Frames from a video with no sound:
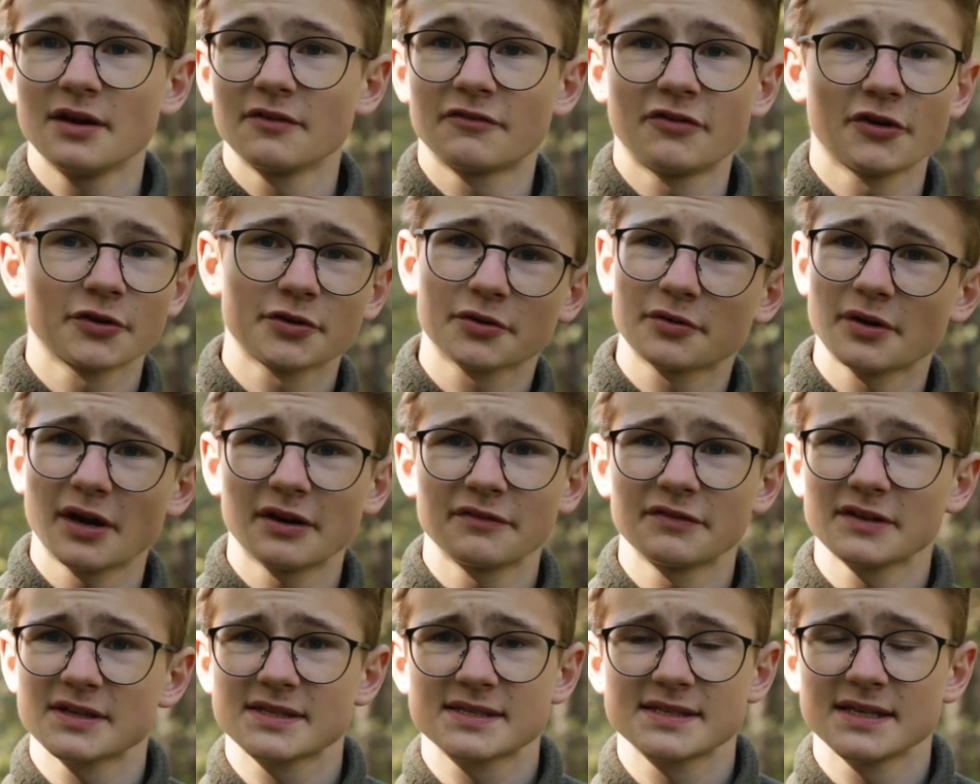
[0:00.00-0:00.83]

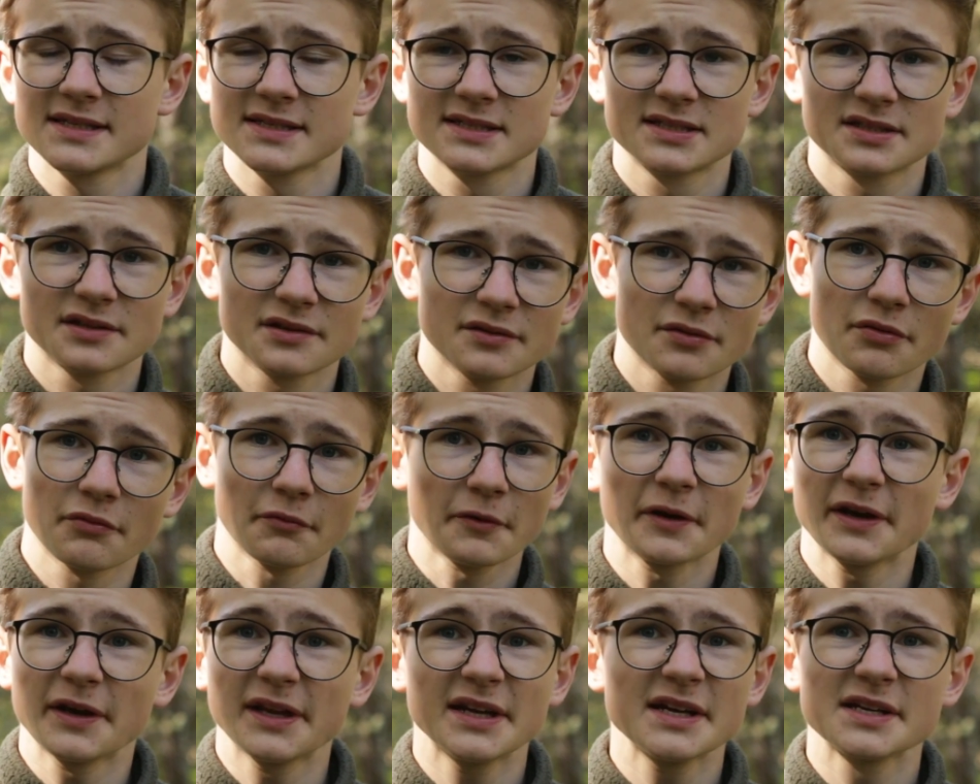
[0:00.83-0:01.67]
photographing since
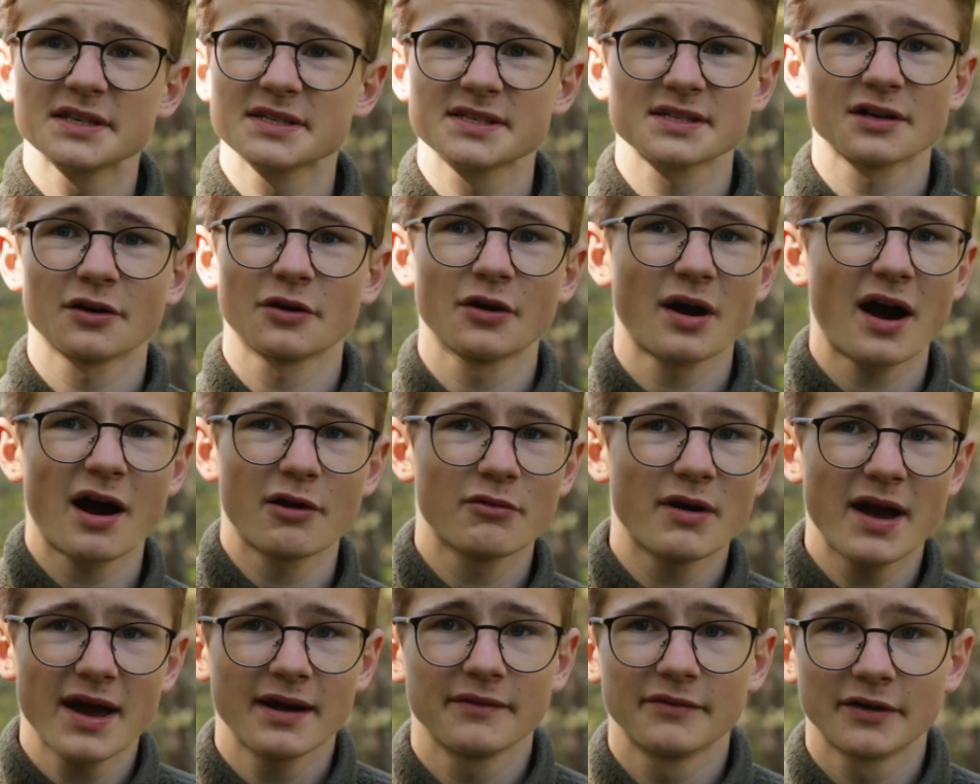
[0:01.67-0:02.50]
3 years or
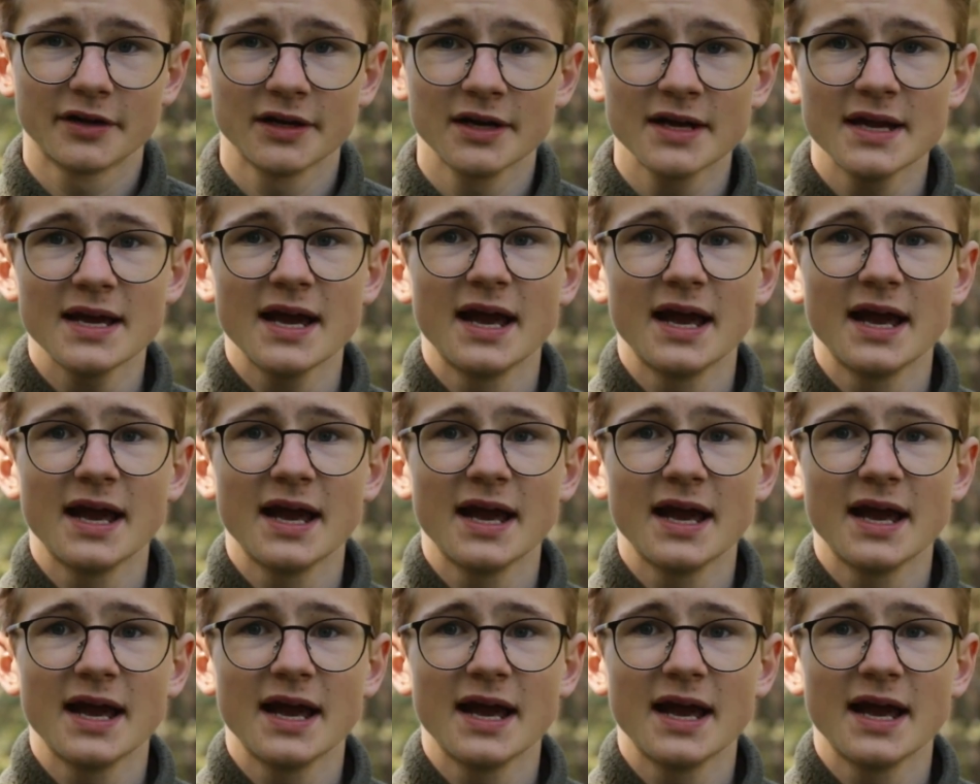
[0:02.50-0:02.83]
however,